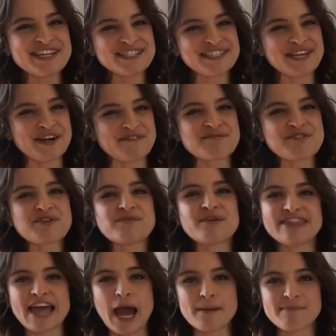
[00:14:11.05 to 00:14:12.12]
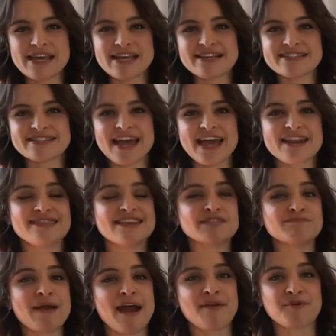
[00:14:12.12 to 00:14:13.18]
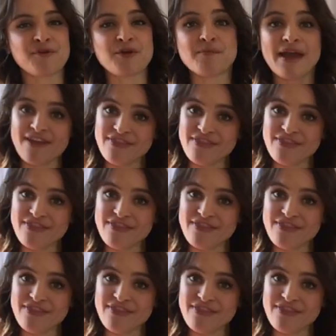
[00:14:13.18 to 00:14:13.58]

So with that being said, this bathroom